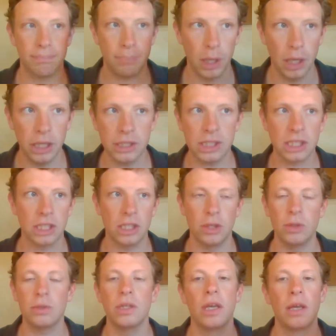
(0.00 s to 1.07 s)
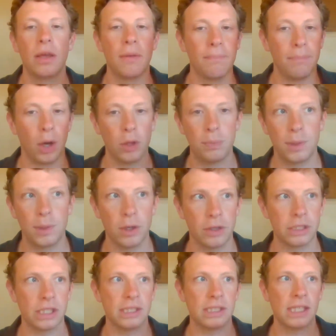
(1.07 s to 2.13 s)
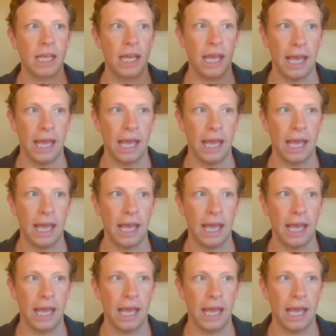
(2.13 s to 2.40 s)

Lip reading: persecute both Puritans